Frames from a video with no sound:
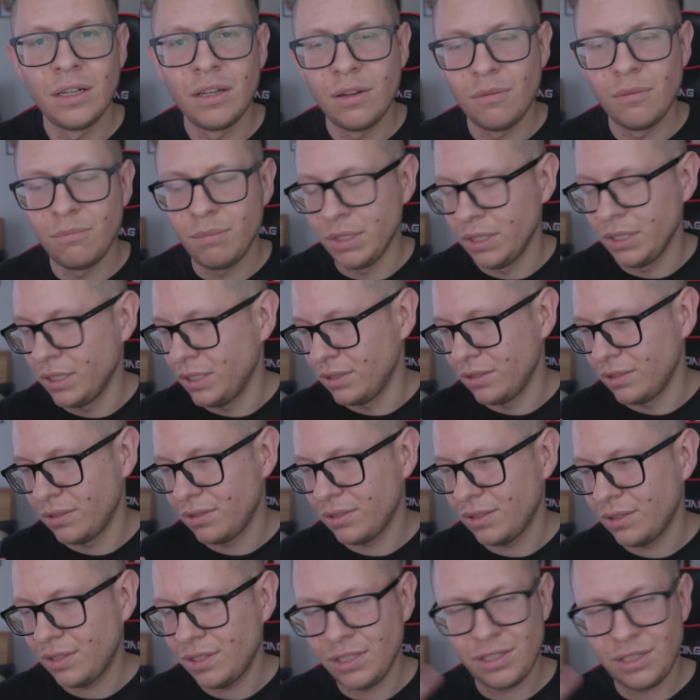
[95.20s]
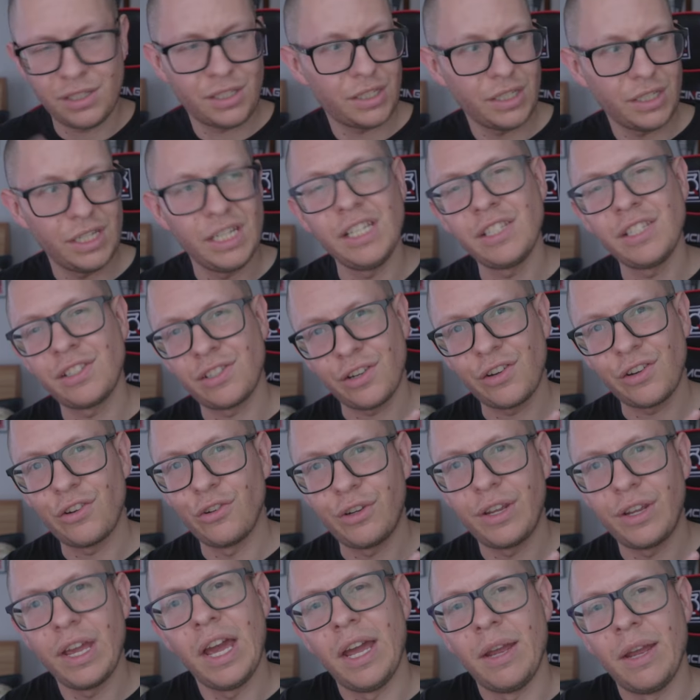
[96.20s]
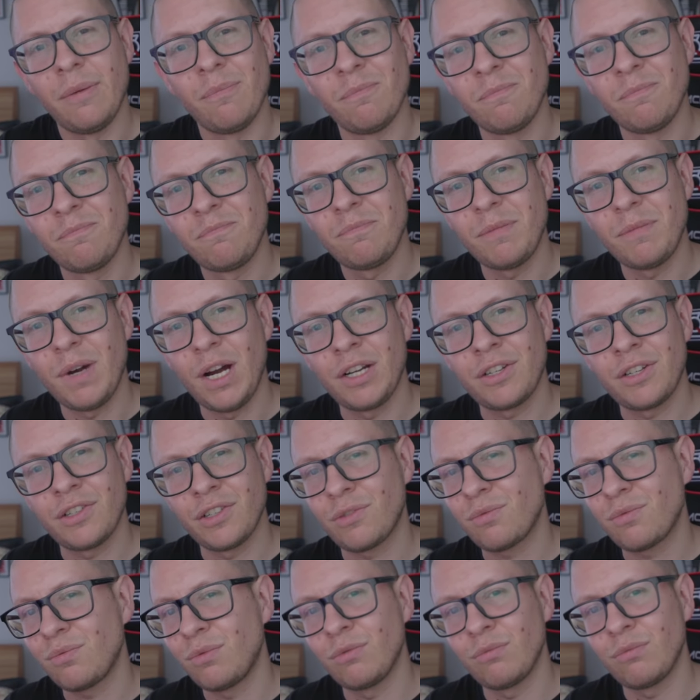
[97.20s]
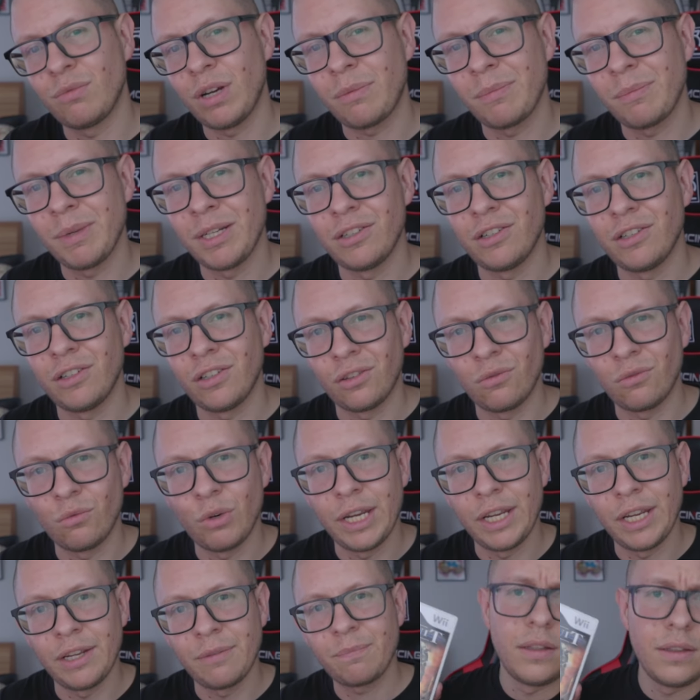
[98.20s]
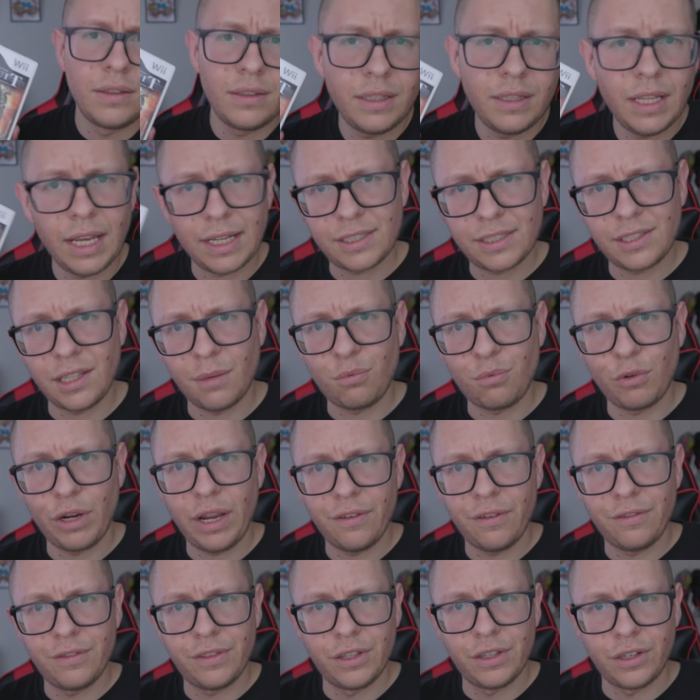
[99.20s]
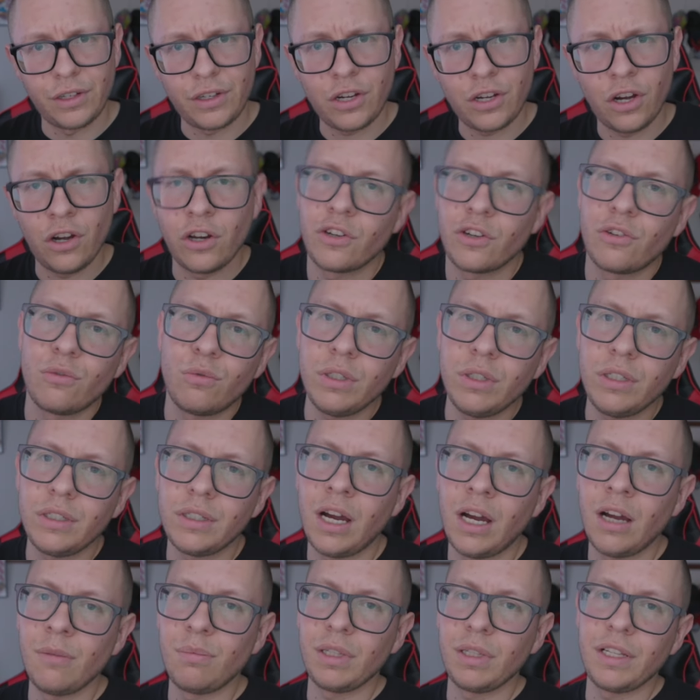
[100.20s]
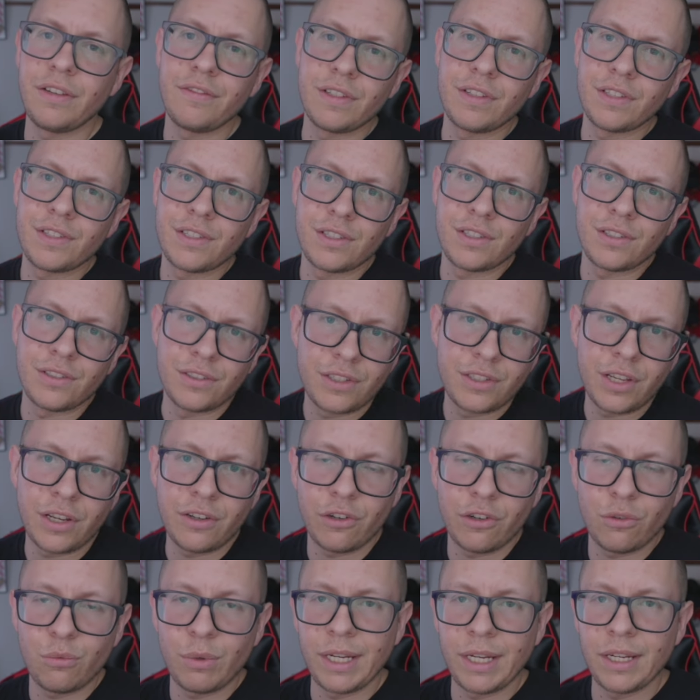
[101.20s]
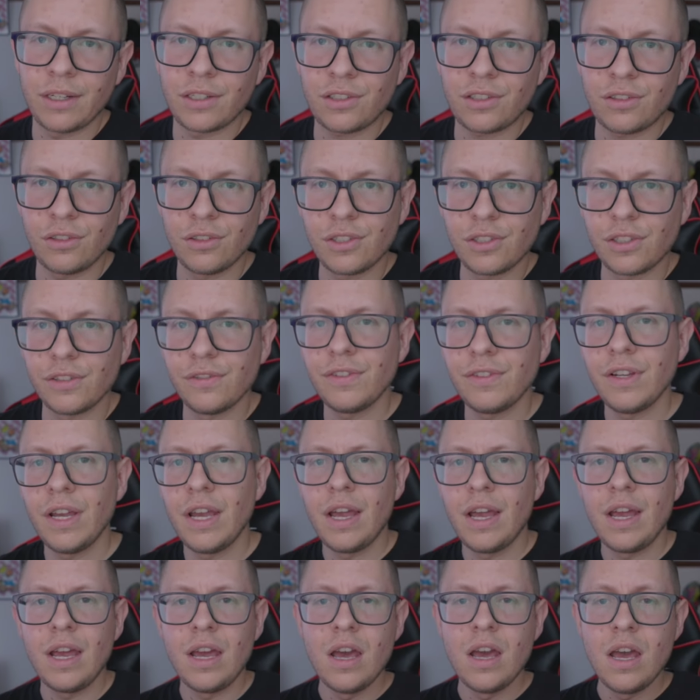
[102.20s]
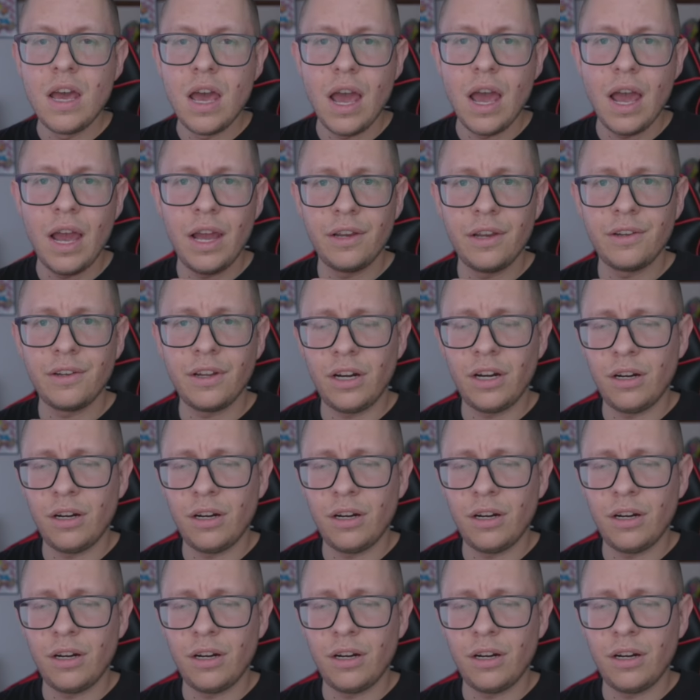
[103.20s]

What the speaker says: But this is a good game. I just wouldn't recommend it on the Wii. Next up we have the Conduit. I believe this is Nintendo Wii exclusive, and